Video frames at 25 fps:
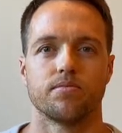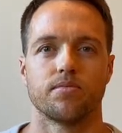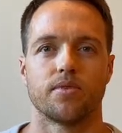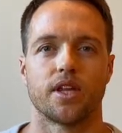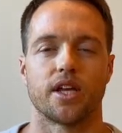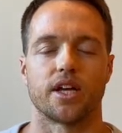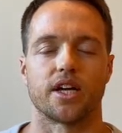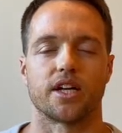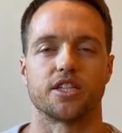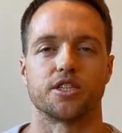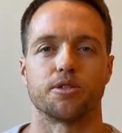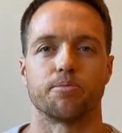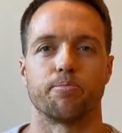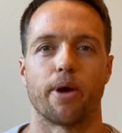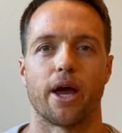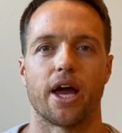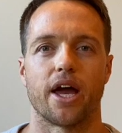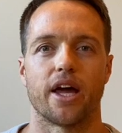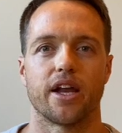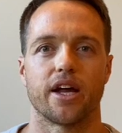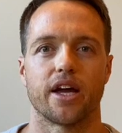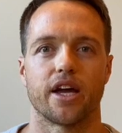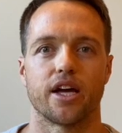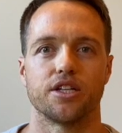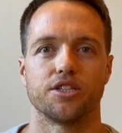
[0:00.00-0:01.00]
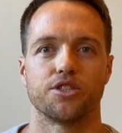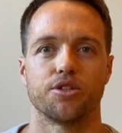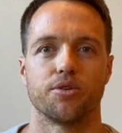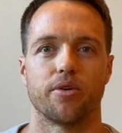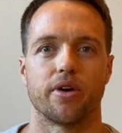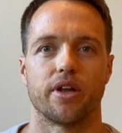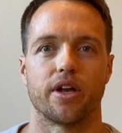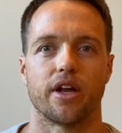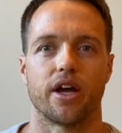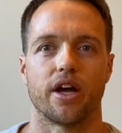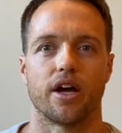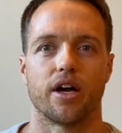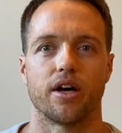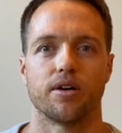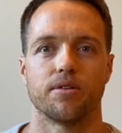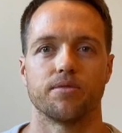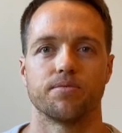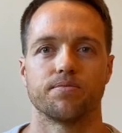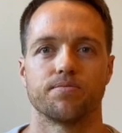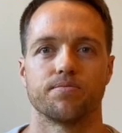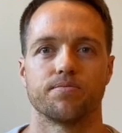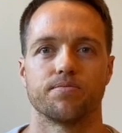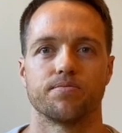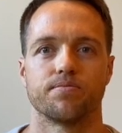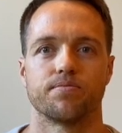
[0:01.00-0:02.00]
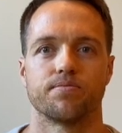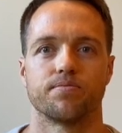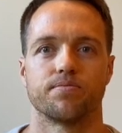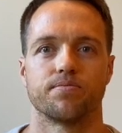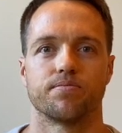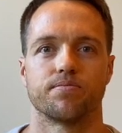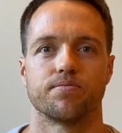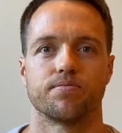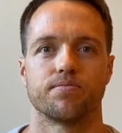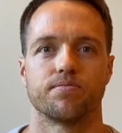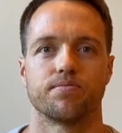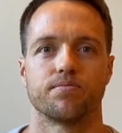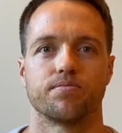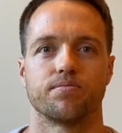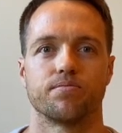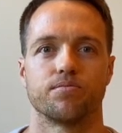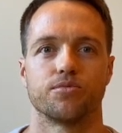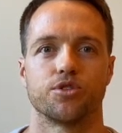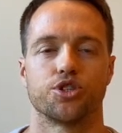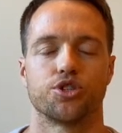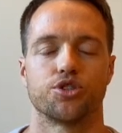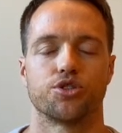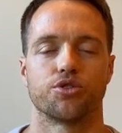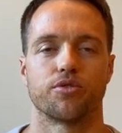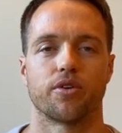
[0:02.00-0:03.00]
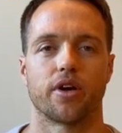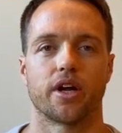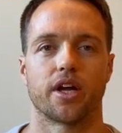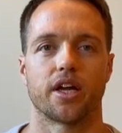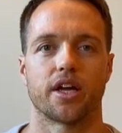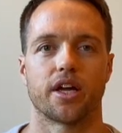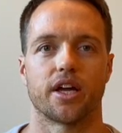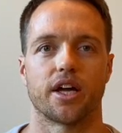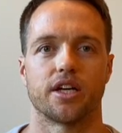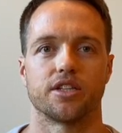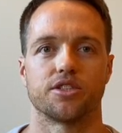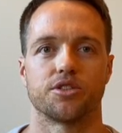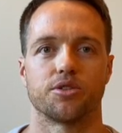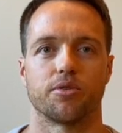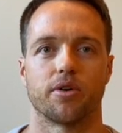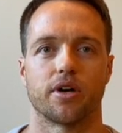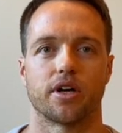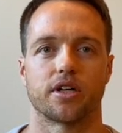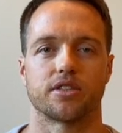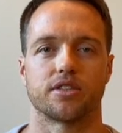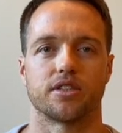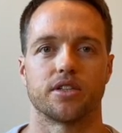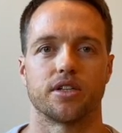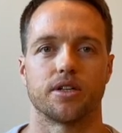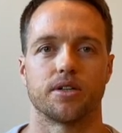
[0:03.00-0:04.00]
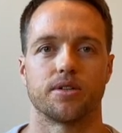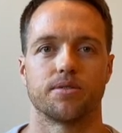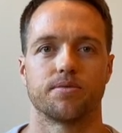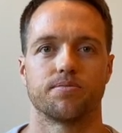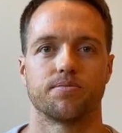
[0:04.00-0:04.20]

Expanding as you inhale, shrinking as you exhale.